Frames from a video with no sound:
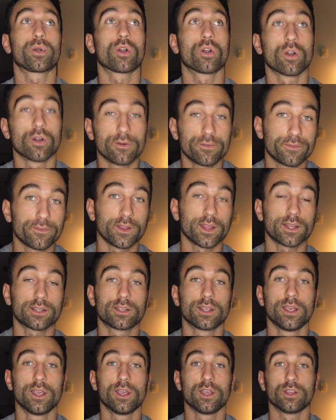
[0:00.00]

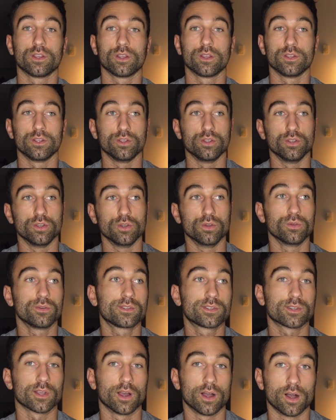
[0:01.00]
perfect
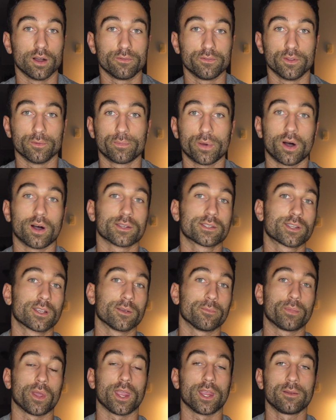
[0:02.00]
use of the
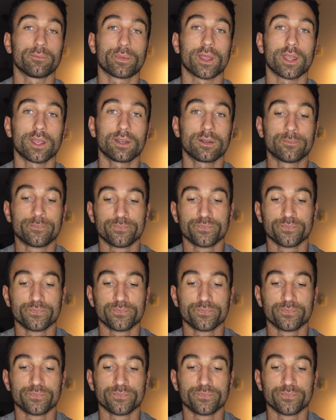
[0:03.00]
Posca paint pen.